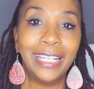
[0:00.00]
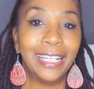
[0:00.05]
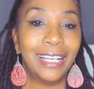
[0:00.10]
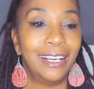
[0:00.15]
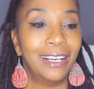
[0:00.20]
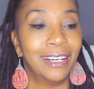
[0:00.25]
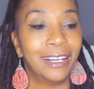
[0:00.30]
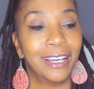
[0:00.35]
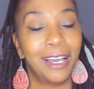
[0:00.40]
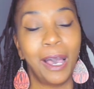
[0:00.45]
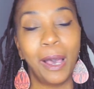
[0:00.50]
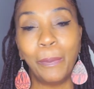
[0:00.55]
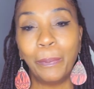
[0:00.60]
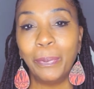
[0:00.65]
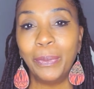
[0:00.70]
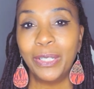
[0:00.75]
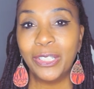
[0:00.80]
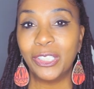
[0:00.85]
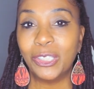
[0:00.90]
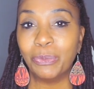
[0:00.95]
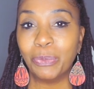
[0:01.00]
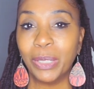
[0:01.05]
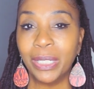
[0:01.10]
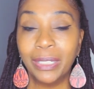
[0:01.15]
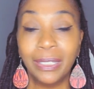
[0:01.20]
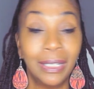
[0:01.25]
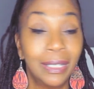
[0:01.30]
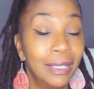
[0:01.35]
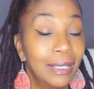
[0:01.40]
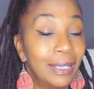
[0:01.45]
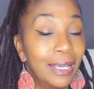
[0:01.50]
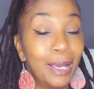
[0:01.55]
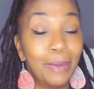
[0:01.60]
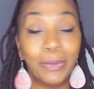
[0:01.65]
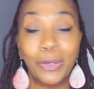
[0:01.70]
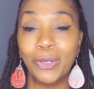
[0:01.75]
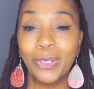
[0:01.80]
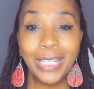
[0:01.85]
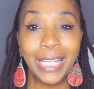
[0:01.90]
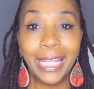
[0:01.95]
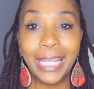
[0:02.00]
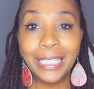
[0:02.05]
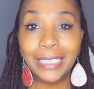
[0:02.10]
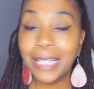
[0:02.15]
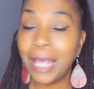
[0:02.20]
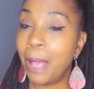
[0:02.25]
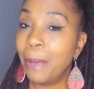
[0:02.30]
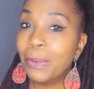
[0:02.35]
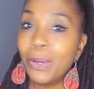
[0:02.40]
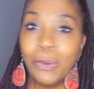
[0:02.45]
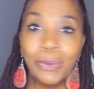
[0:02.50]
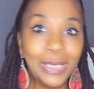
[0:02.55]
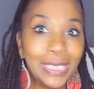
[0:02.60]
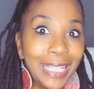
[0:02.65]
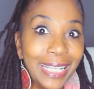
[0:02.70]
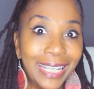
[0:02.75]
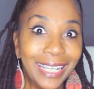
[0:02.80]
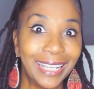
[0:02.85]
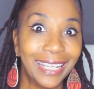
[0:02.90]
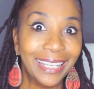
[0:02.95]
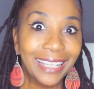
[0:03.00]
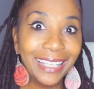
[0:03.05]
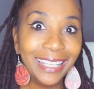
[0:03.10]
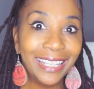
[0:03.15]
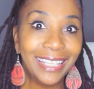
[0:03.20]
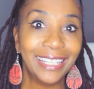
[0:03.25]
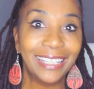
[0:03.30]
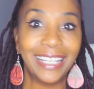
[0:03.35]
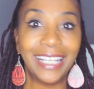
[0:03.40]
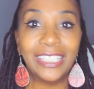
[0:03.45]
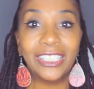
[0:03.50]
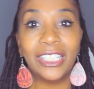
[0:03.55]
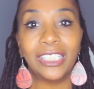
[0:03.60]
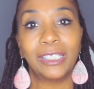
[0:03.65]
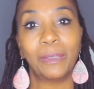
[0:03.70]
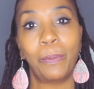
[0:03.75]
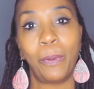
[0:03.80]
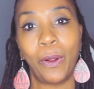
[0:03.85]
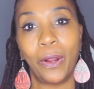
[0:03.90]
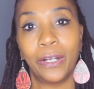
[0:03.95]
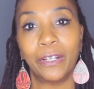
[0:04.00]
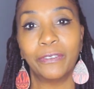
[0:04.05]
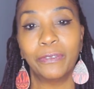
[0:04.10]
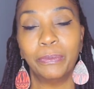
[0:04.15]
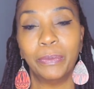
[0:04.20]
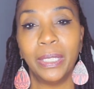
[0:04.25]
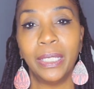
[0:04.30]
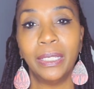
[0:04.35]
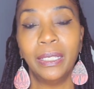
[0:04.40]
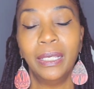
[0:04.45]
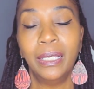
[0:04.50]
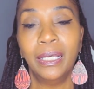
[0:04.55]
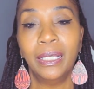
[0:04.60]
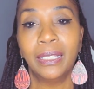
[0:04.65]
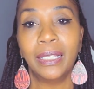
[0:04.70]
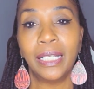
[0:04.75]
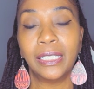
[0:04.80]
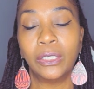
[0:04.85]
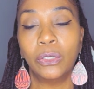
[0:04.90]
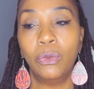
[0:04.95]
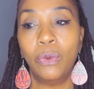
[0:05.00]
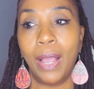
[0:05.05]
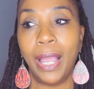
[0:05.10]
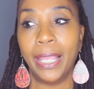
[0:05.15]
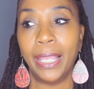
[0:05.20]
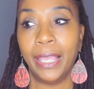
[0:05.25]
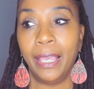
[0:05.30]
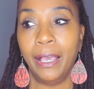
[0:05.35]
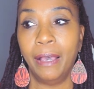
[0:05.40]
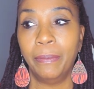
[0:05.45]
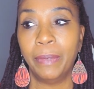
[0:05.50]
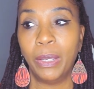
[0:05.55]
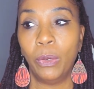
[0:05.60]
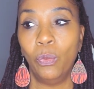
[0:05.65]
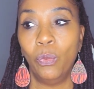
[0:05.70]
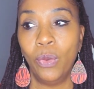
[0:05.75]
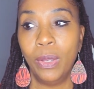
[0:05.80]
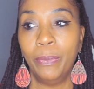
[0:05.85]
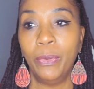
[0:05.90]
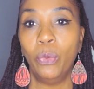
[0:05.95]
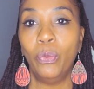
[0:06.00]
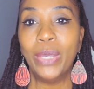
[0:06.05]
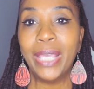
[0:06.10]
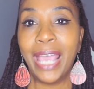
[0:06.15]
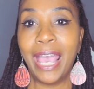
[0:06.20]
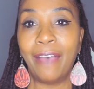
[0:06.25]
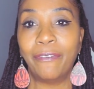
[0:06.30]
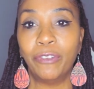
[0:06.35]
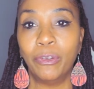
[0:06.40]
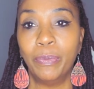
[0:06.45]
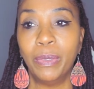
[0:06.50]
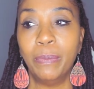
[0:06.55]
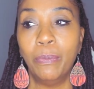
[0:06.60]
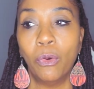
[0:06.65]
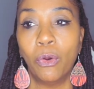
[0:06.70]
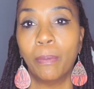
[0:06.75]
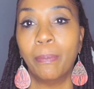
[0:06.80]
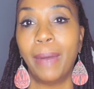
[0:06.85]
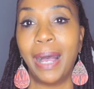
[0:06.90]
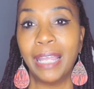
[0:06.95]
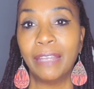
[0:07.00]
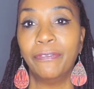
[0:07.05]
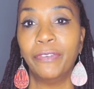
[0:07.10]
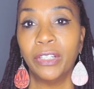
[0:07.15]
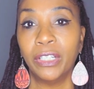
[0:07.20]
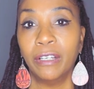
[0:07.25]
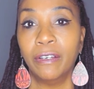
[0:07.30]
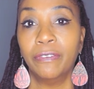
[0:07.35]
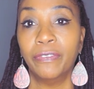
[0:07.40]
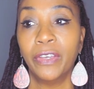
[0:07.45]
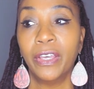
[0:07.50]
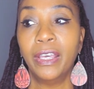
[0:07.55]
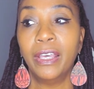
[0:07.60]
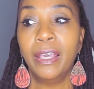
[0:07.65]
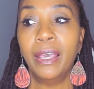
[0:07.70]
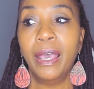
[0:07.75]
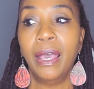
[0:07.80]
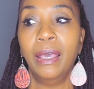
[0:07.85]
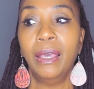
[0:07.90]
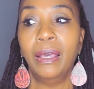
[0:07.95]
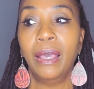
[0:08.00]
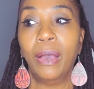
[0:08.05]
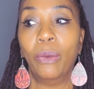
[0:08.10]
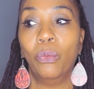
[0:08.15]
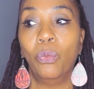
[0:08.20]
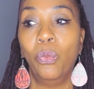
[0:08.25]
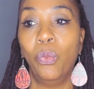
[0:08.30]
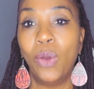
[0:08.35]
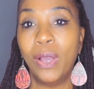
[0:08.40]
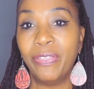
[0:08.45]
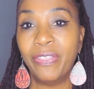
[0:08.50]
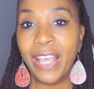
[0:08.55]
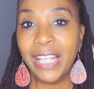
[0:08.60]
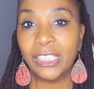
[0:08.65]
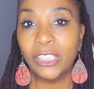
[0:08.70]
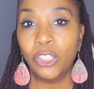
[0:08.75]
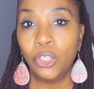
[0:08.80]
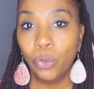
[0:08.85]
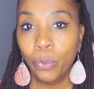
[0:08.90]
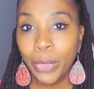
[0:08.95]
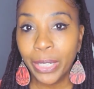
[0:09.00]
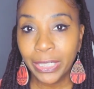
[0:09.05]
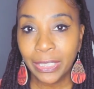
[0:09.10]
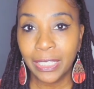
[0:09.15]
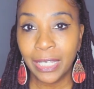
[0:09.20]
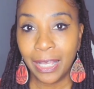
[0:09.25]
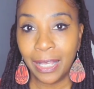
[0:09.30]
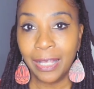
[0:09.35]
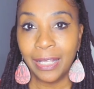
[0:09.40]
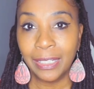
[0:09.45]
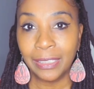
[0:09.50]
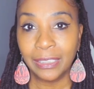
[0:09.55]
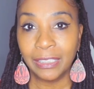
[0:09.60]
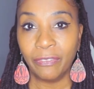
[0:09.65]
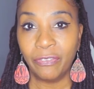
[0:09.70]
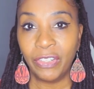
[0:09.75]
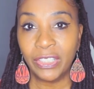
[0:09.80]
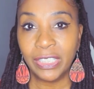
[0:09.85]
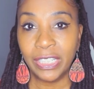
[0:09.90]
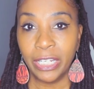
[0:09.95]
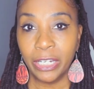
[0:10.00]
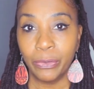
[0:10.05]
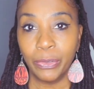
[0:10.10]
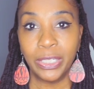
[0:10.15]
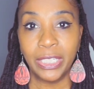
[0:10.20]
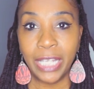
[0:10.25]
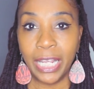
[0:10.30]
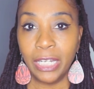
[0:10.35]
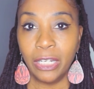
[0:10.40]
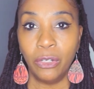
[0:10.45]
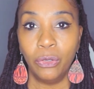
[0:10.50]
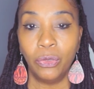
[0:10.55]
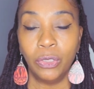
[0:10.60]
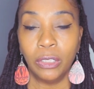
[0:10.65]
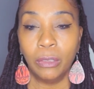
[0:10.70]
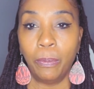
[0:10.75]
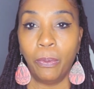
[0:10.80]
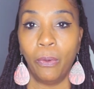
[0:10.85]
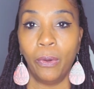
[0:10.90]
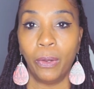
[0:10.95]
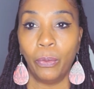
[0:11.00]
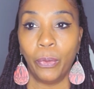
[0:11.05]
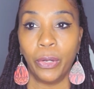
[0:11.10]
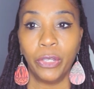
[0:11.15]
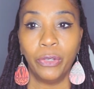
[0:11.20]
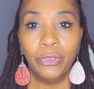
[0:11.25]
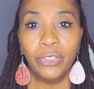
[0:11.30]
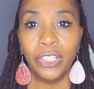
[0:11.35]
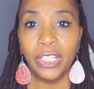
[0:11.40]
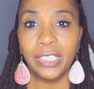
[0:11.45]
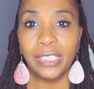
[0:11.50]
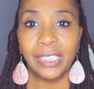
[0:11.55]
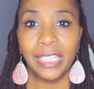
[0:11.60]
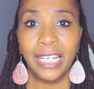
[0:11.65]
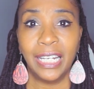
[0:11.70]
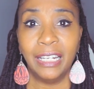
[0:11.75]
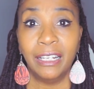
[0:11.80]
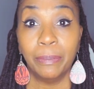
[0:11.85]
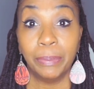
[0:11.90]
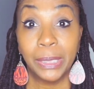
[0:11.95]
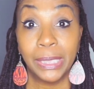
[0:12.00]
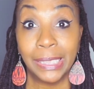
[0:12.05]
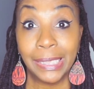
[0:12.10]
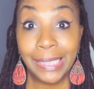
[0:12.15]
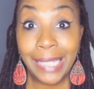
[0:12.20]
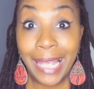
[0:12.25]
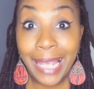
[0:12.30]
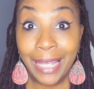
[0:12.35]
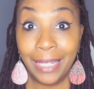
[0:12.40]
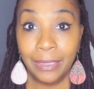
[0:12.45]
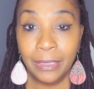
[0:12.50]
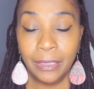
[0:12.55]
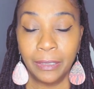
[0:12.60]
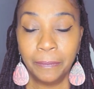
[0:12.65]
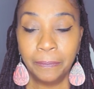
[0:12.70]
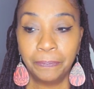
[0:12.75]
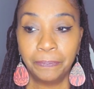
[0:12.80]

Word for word: an accomplishment, I'm going to dance. I'm going to sing. That's just a part of me. That's who I am. And women, we have to be more mindful of what that's doing to us. If it's irritating you to the point where you just get upset,